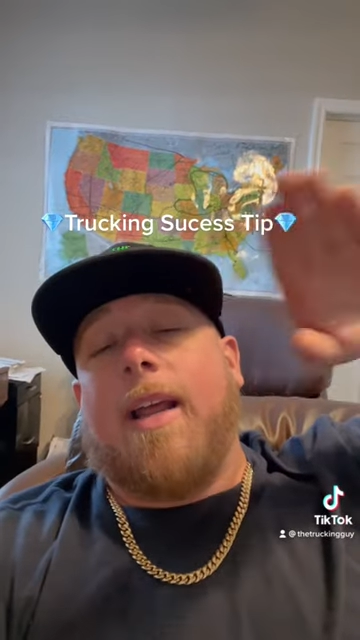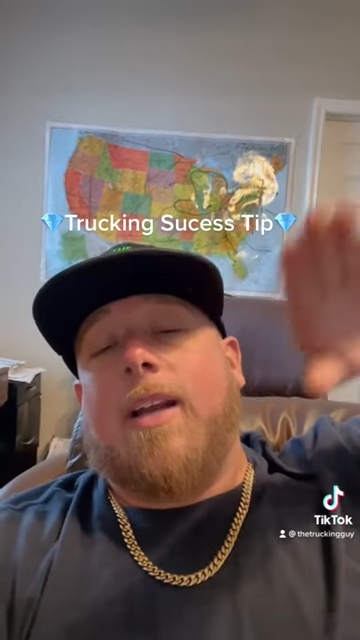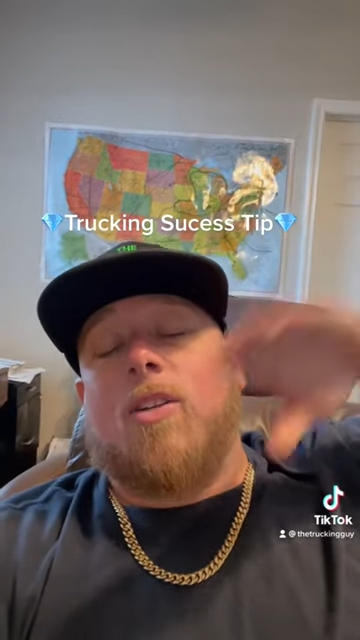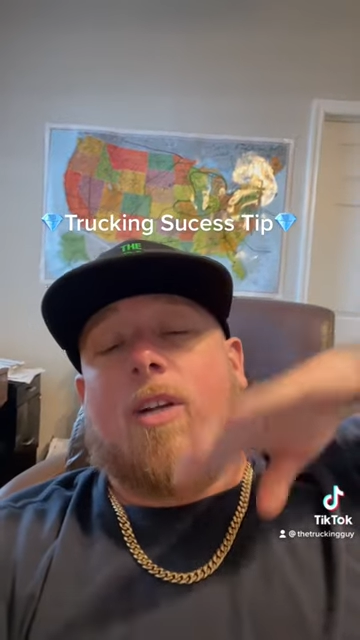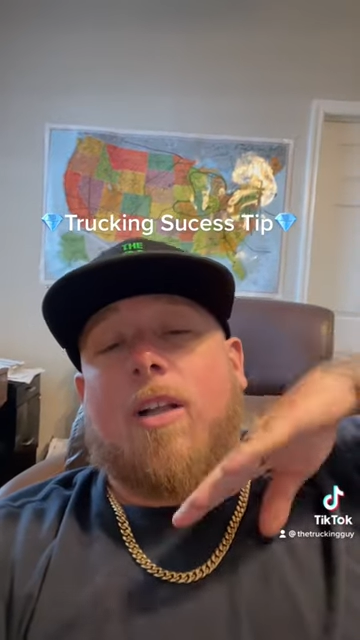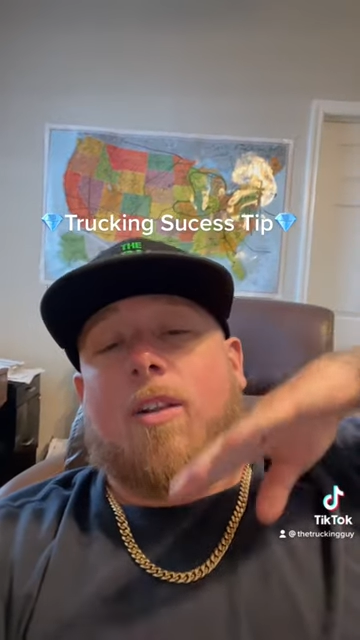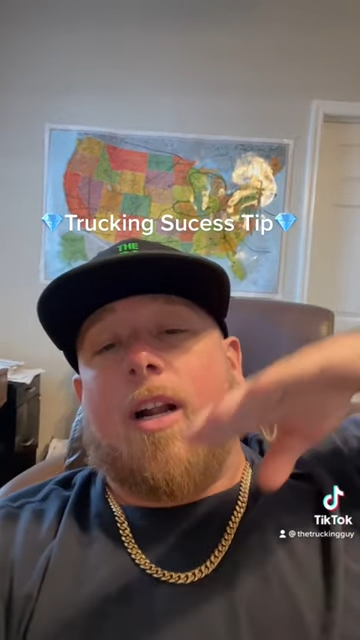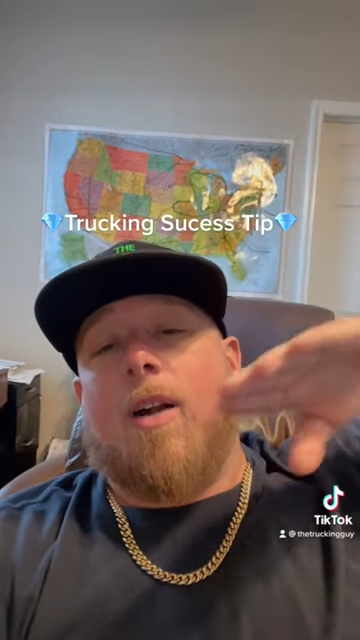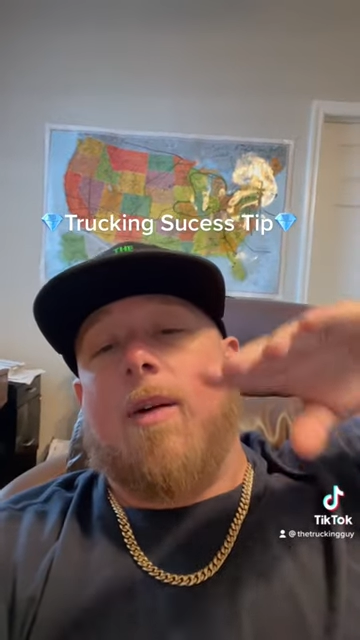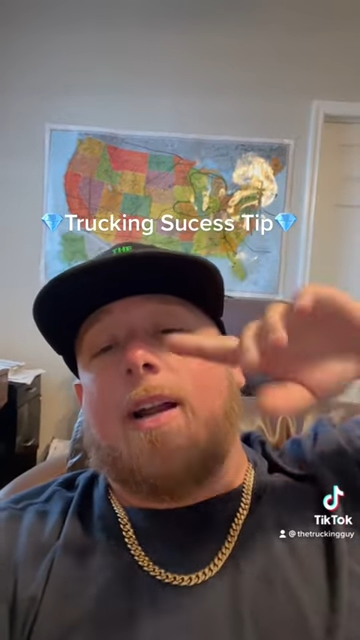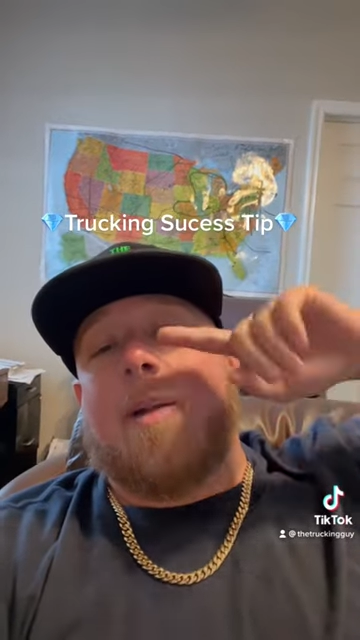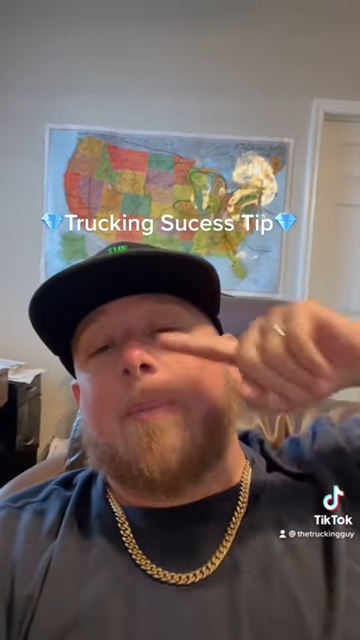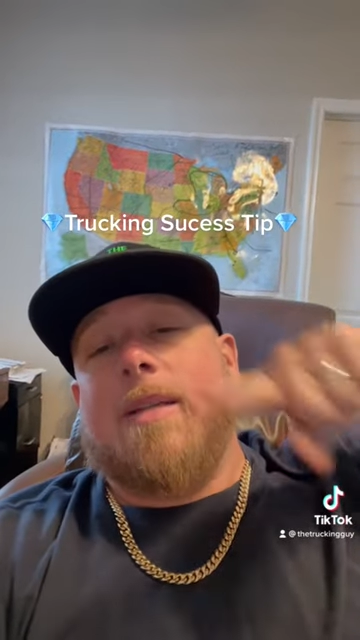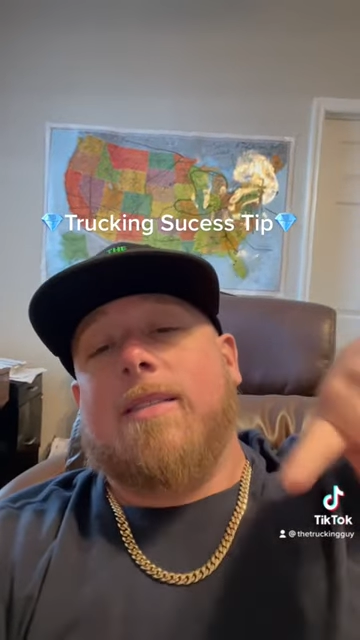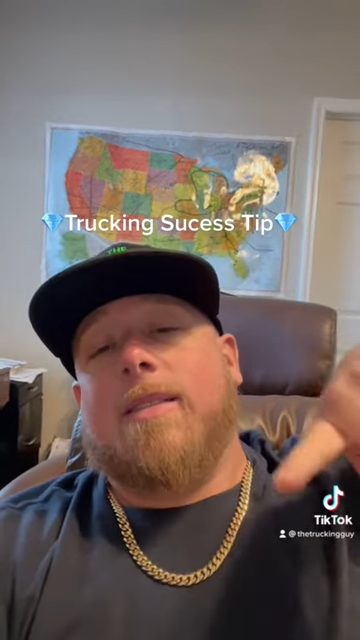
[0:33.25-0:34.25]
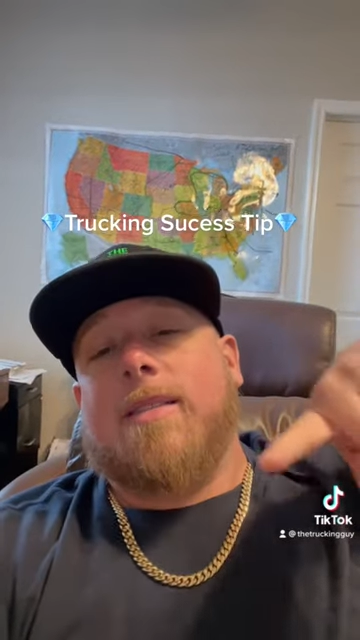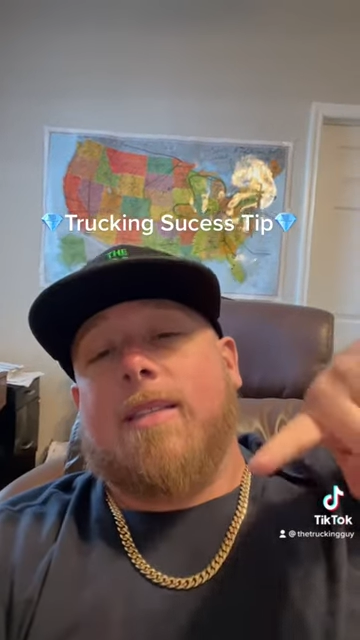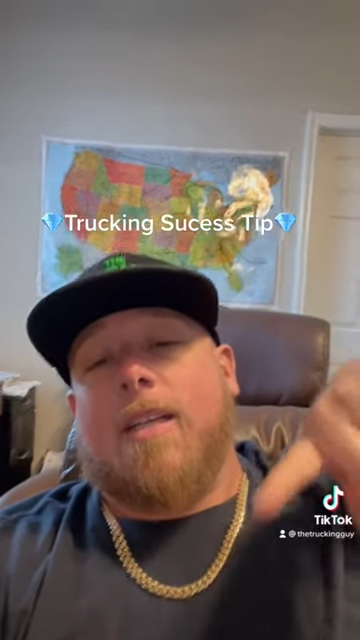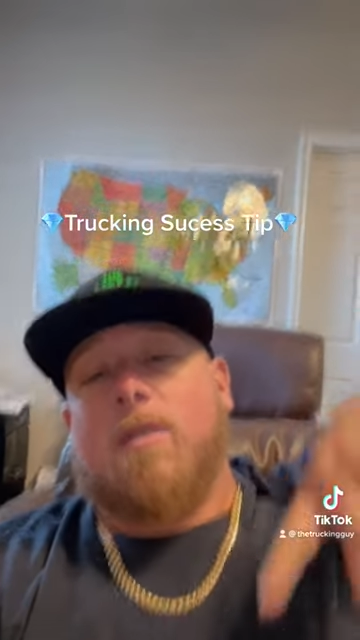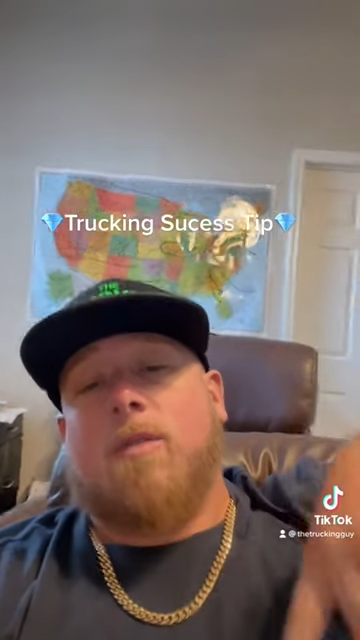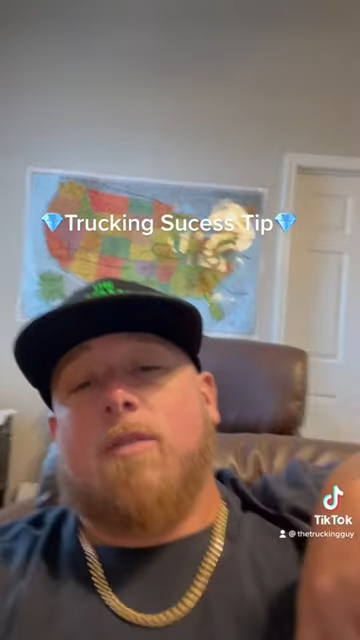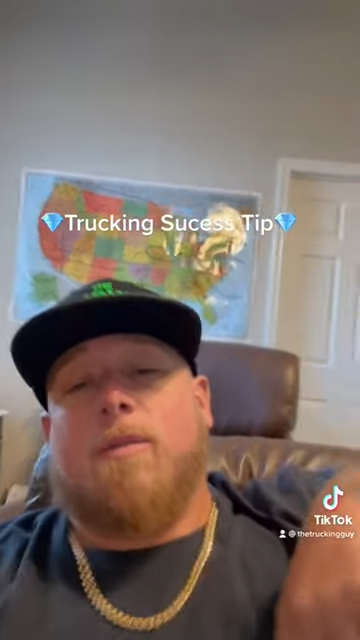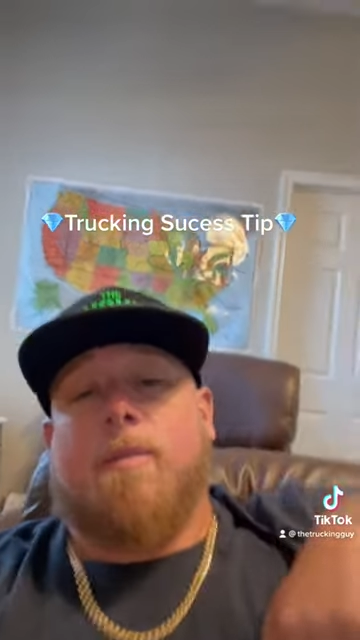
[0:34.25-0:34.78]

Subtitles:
and trailer air ride to be successful.